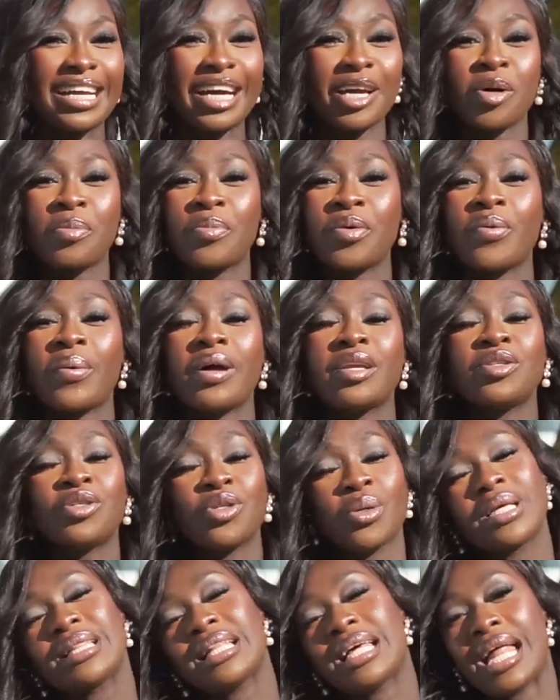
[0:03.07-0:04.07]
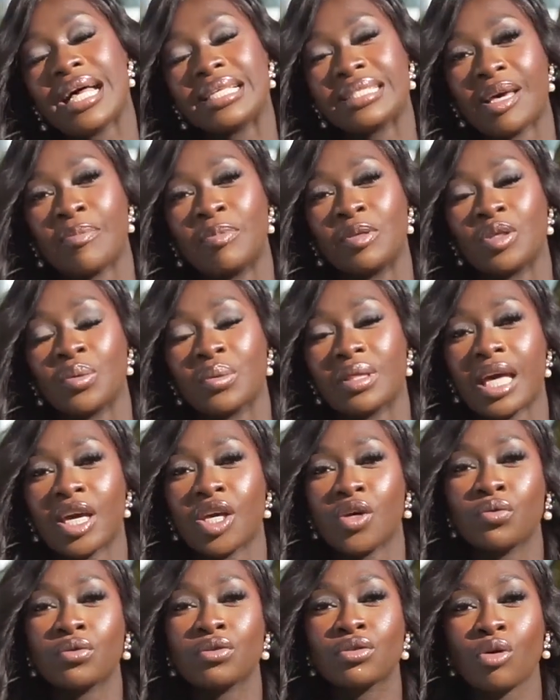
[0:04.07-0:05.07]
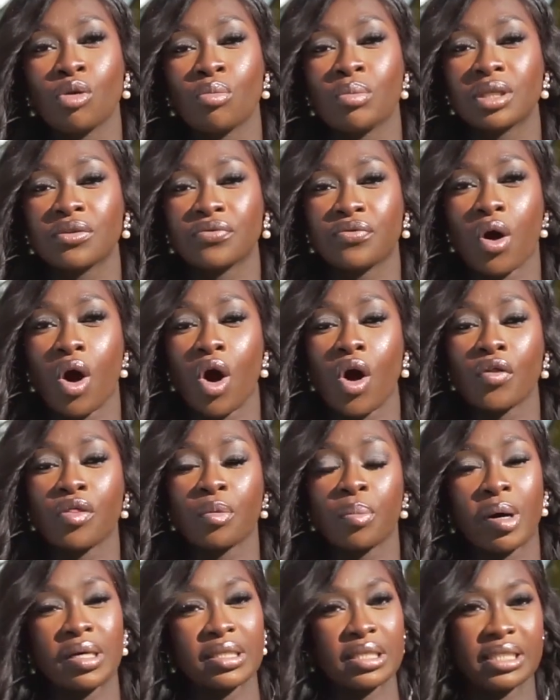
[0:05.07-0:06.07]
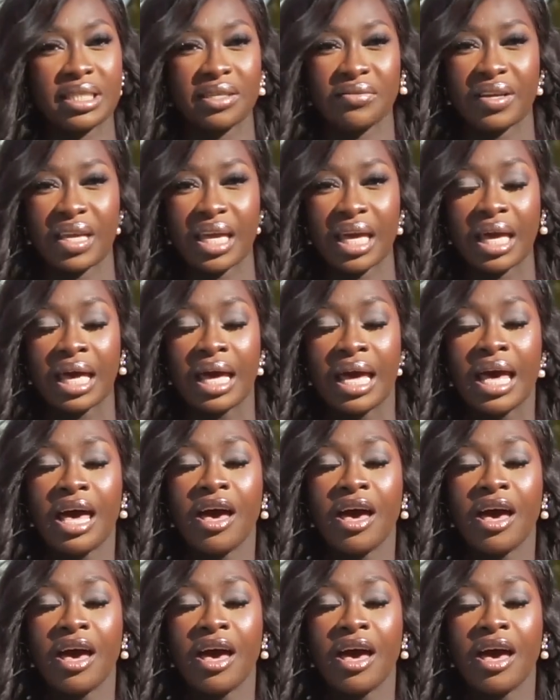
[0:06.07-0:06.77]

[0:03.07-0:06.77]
I hope you enjoyed the last episode. Thank you so much for all the positivity